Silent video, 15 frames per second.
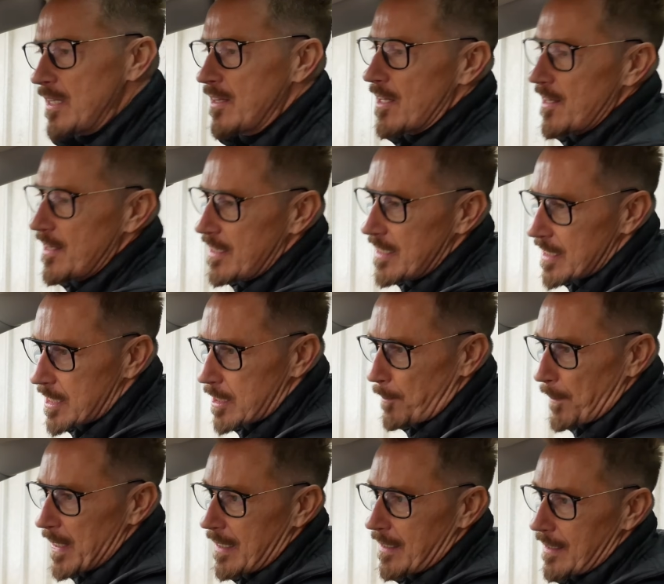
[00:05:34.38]
that this
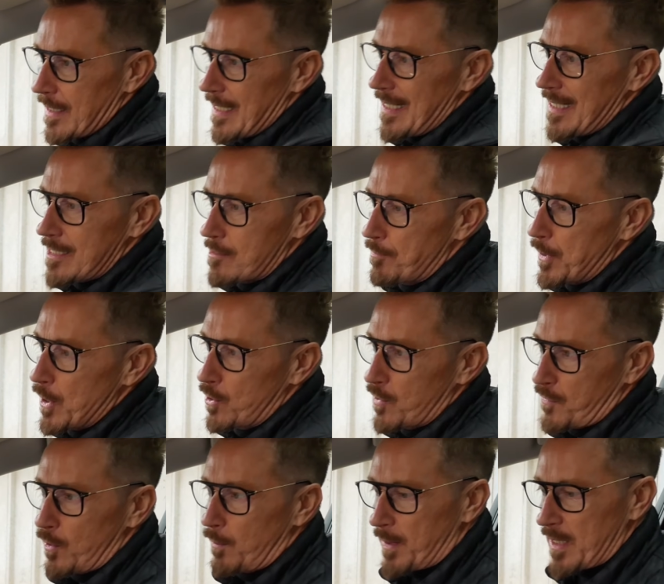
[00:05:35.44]
speaker, it is
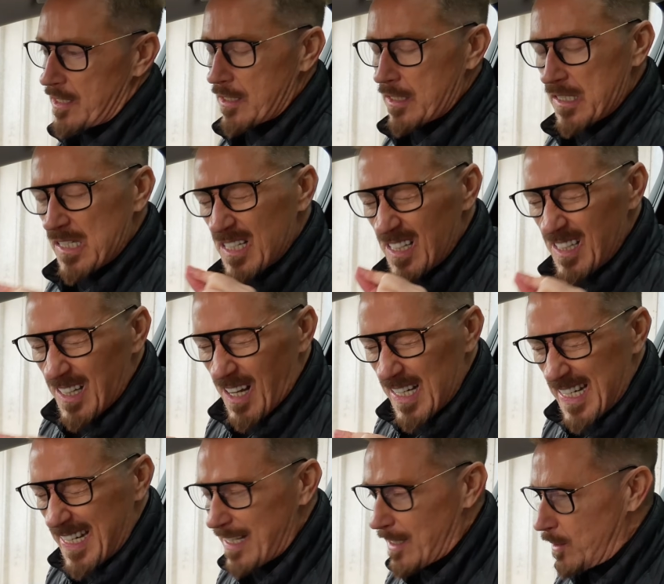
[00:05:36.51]
beautiful, but it's
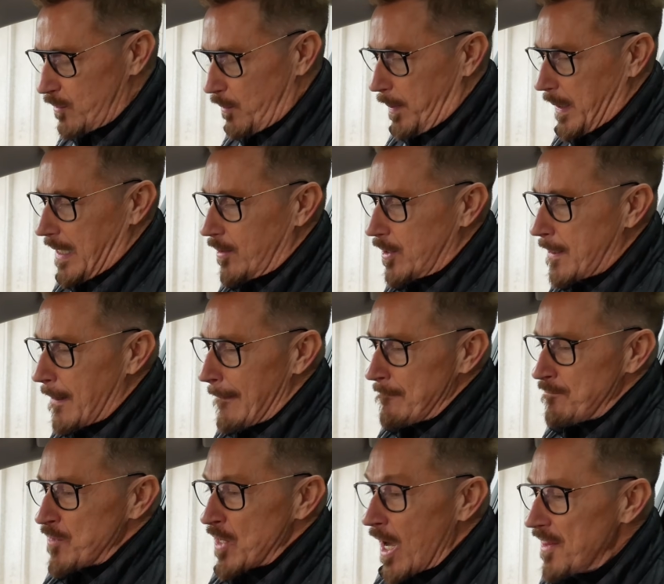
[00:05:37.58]
slightly overpowered.
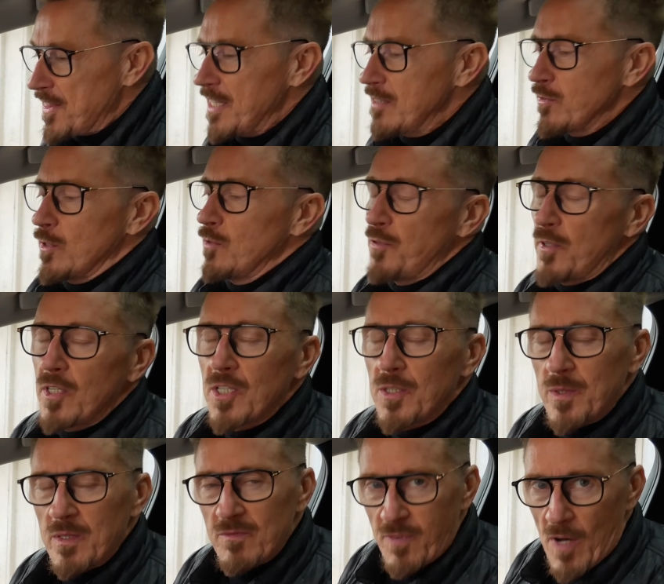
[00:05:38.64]
I think Volvo are going
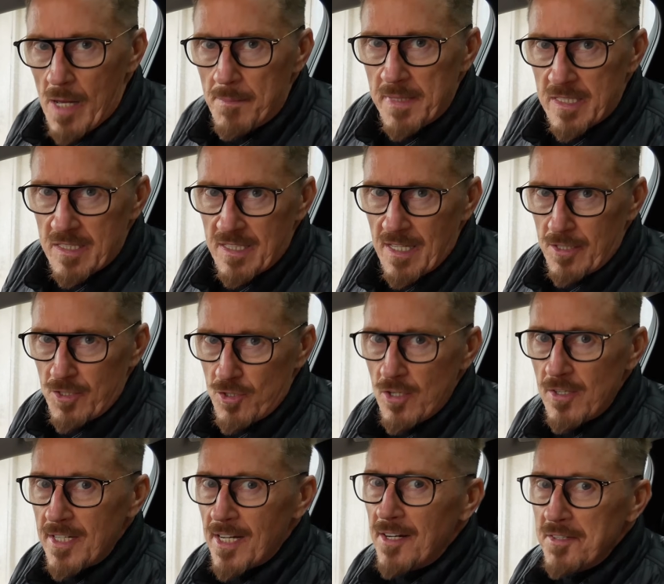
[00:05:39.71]
to invite me to their
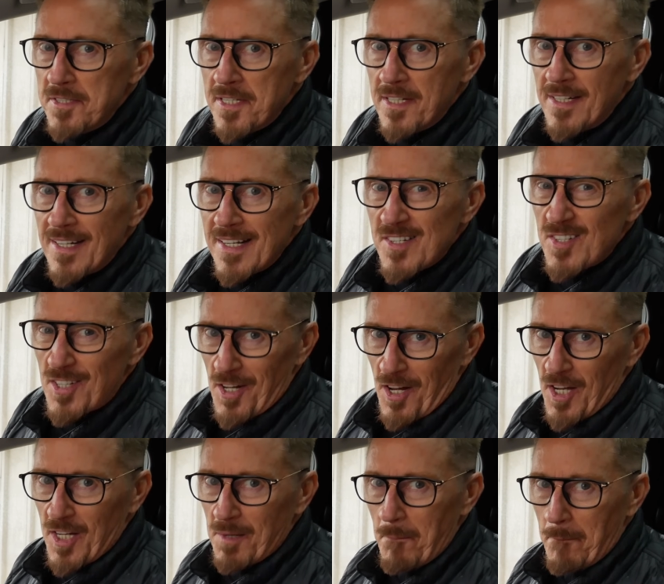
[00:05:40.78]
studios so that
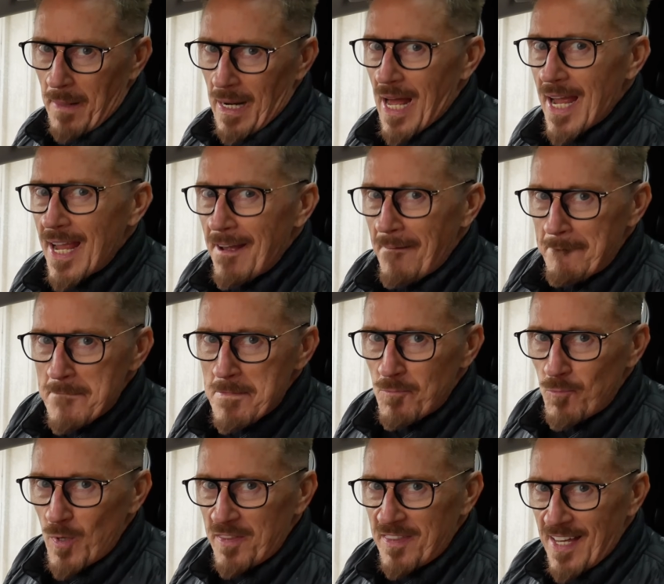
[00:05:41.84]
I can play
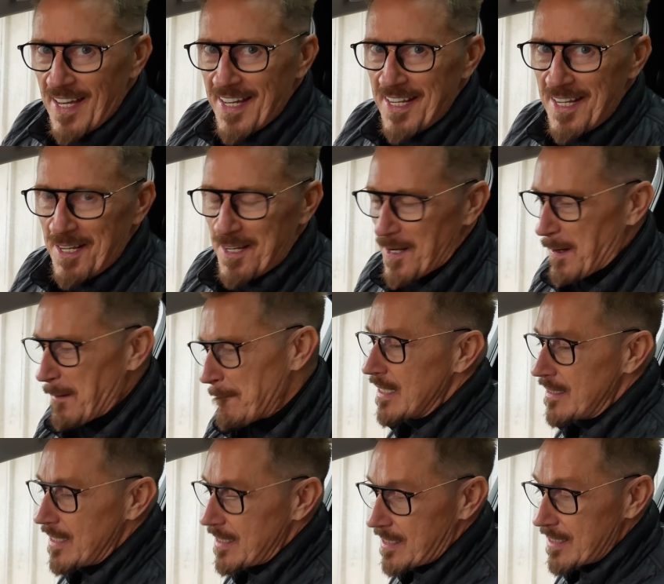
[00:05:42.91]
with their EQ.
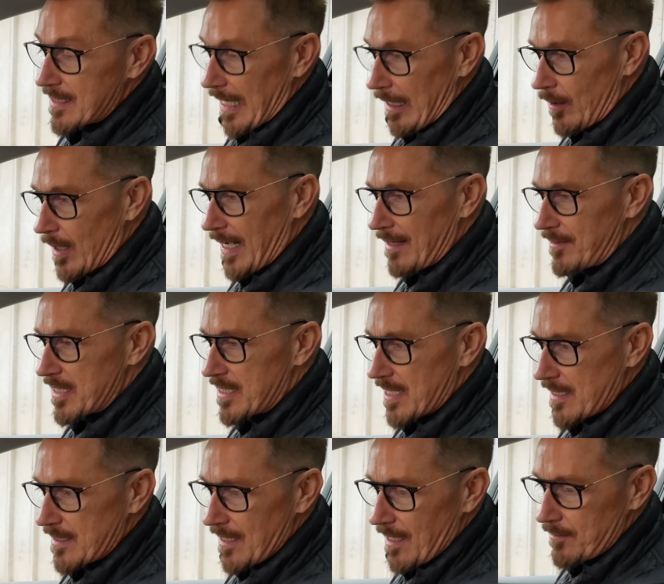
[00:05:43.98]
This is how I have it
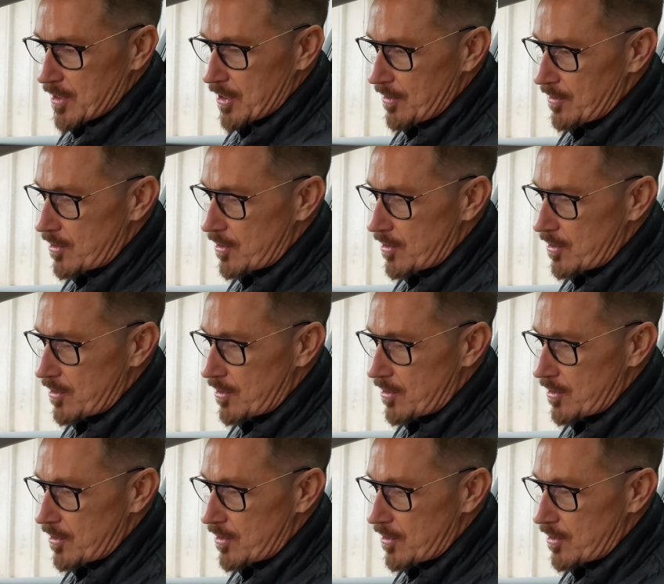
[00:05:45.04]
set up to the